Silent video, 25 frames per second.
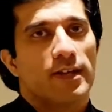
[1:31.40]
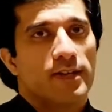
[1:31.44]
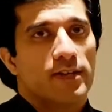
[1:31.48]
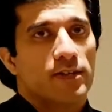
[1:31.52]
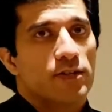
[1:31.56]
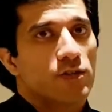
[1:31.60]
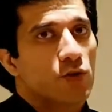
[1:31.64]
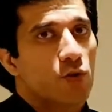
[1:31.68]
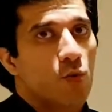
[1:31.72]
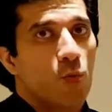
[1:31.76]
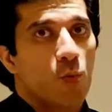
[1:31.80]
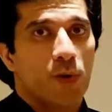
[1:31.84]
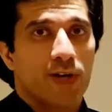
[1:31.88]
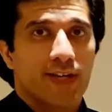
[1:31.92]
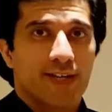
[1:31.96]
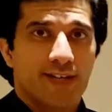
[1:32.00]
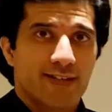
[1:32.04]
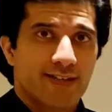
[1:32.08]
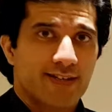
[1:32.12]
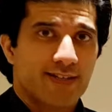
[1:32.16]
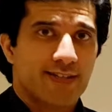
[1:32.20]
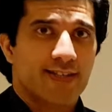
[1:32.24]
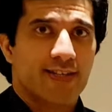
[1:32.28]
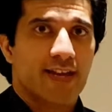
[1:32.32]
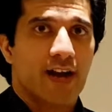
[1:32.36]
So what
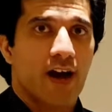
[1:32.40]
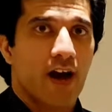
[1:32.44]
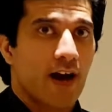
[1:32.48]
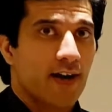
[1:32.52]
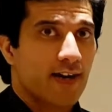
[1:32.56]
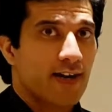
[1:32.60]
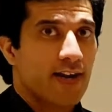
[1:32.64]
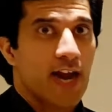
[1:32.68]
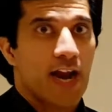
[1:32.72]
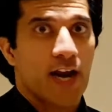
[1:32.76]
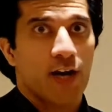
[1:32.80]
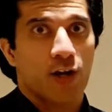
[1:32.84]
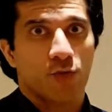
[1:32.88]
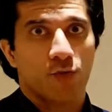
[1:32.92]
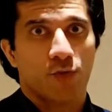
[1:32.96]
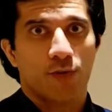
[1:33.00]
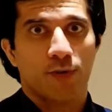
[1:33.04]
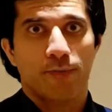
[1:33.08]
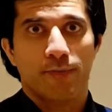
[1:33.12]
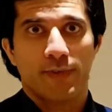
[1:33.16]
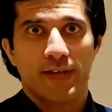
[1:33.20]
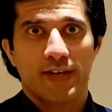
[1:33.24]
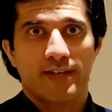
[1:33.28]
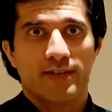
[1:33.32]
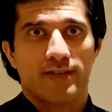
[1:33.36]
does hard handover
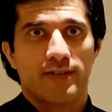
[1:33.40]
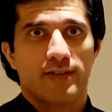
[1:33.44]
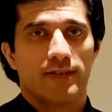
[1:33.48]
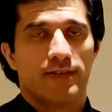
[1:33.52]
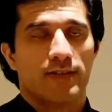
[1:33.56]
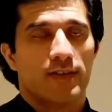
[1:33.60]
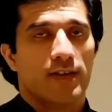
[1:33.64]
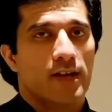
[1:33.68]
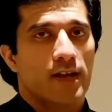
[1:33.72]
means?